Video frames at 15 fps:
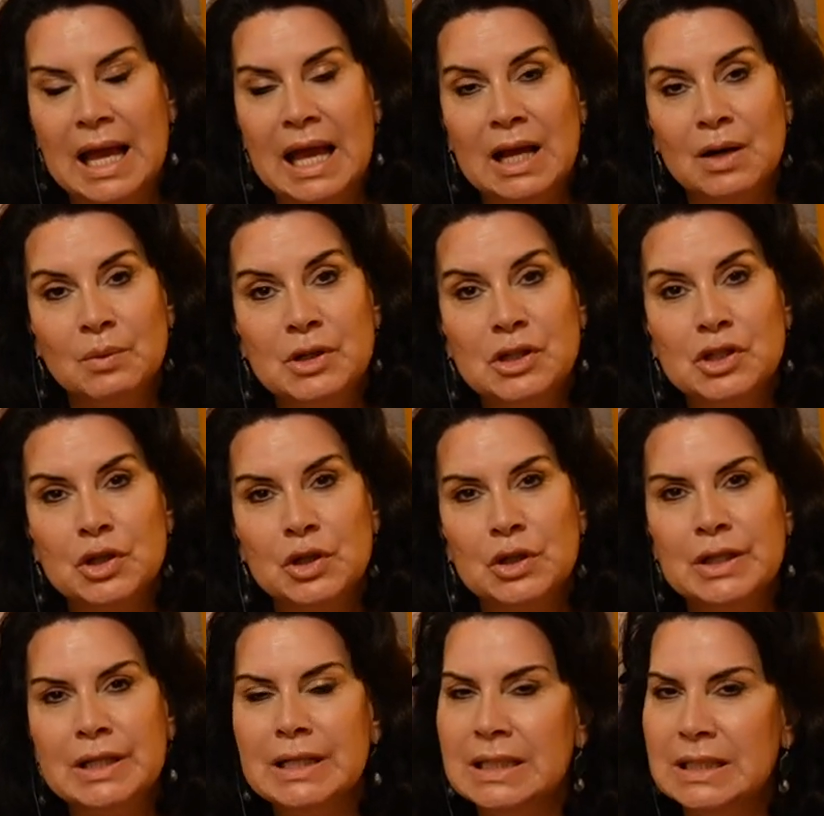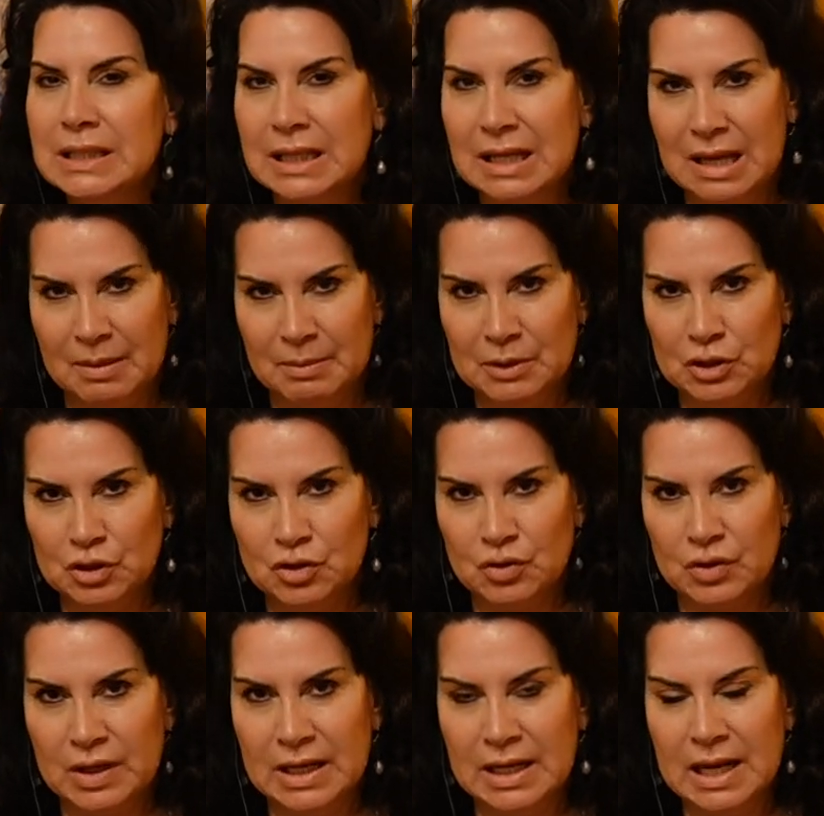and we turn it into
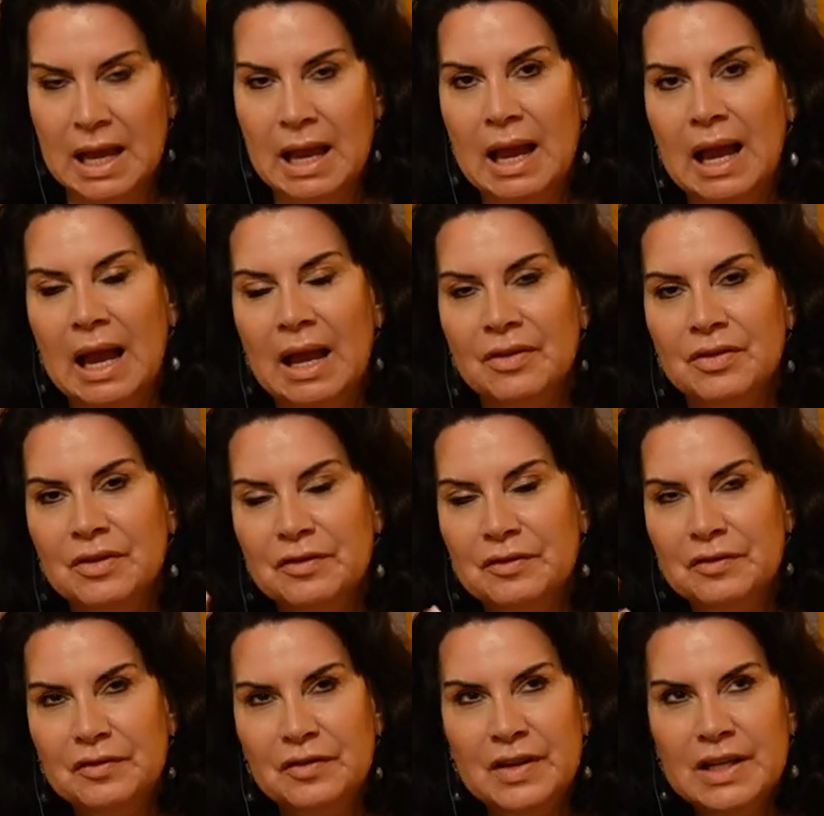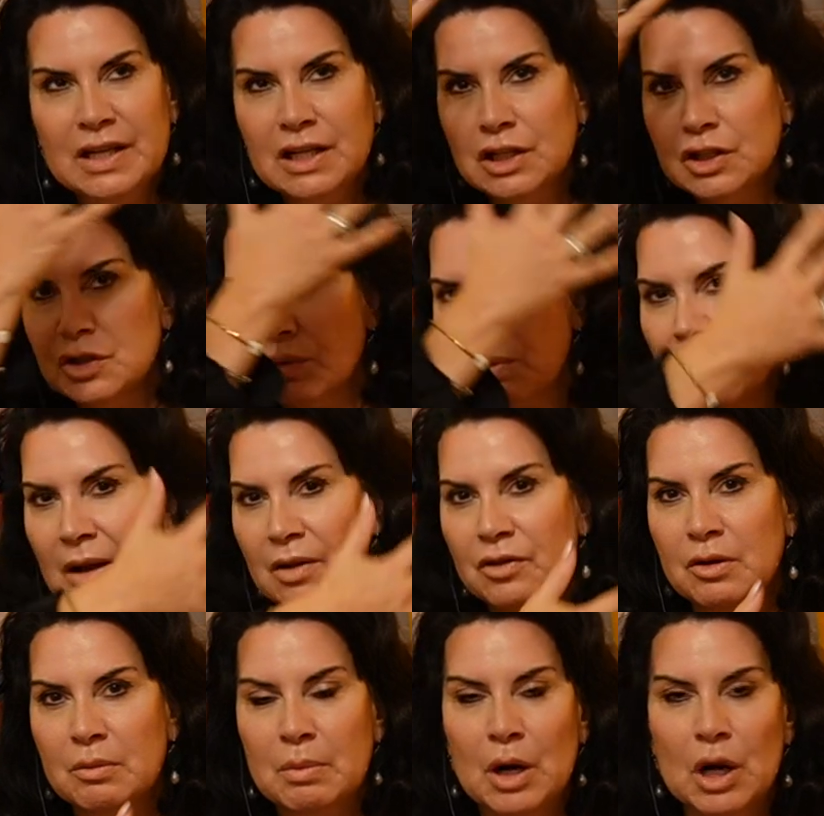chemistry and the field around
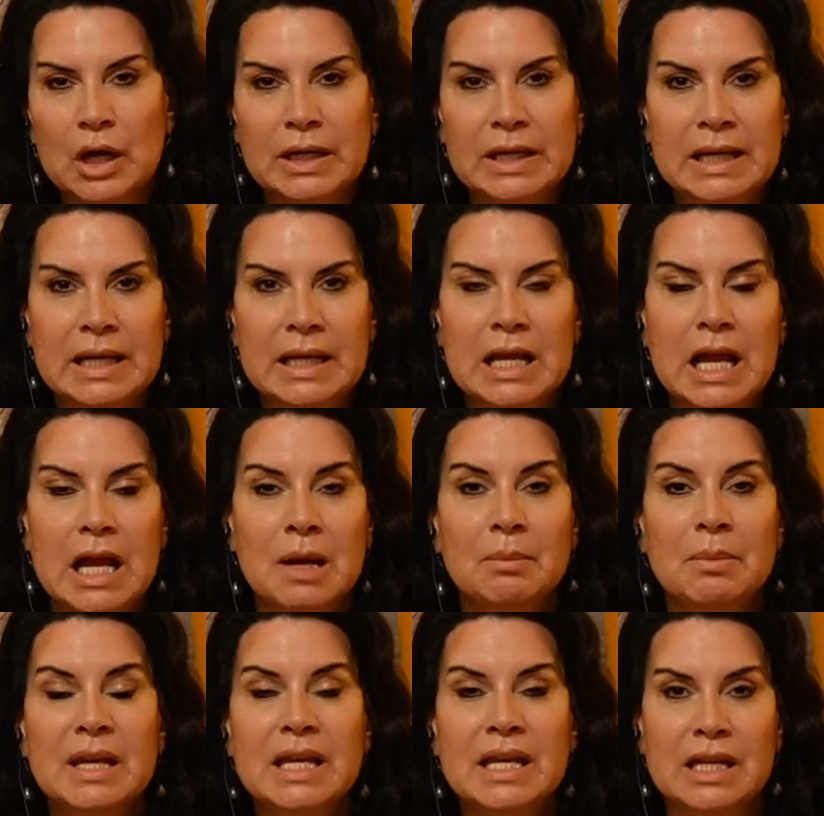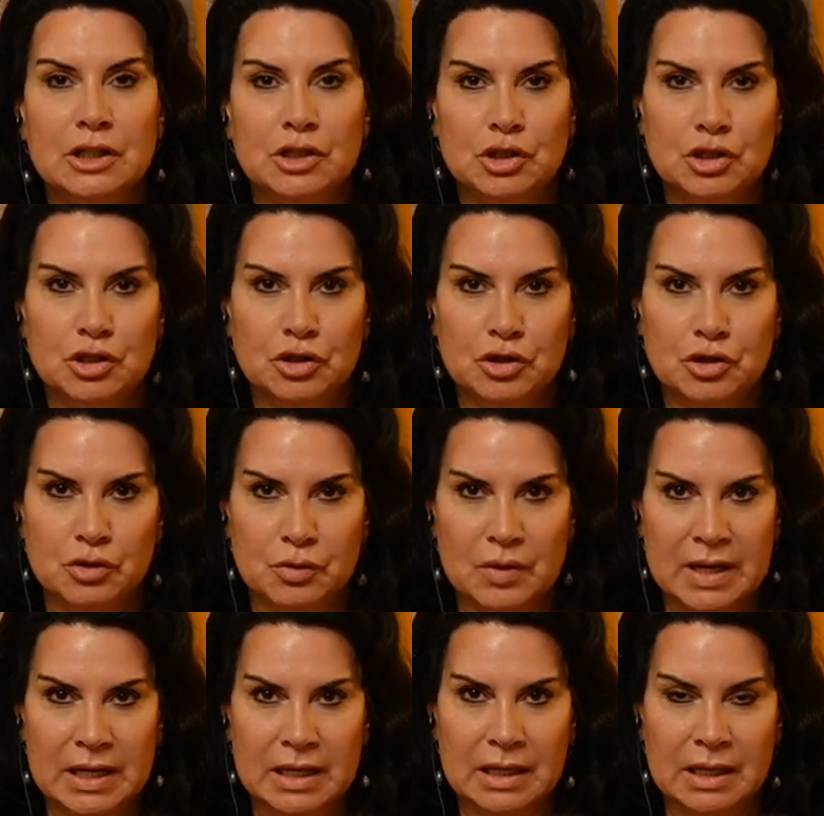the body begins to
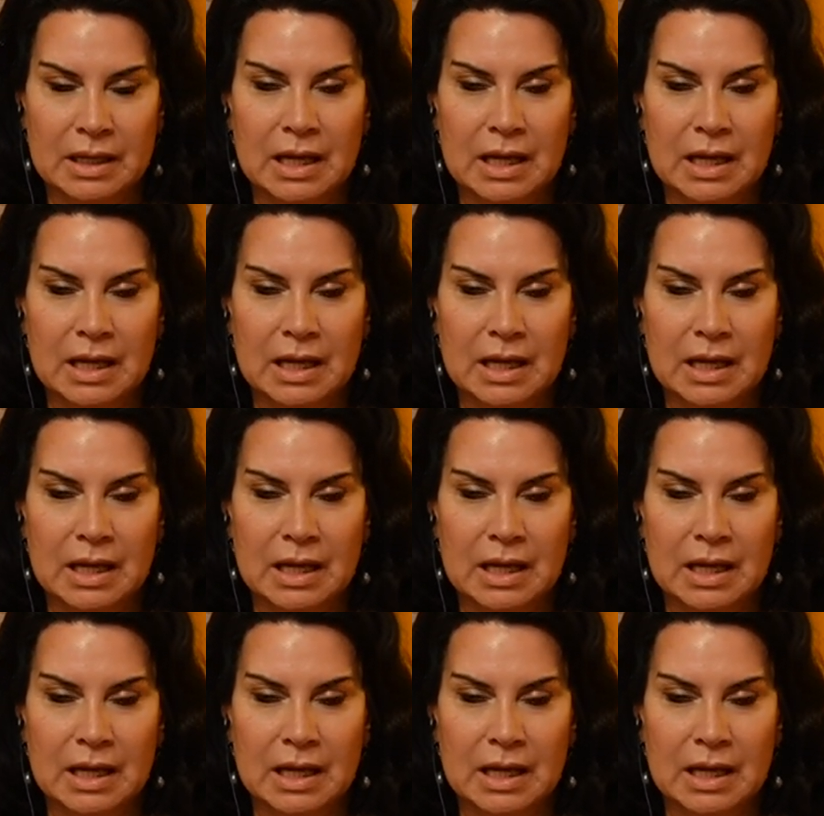shrink.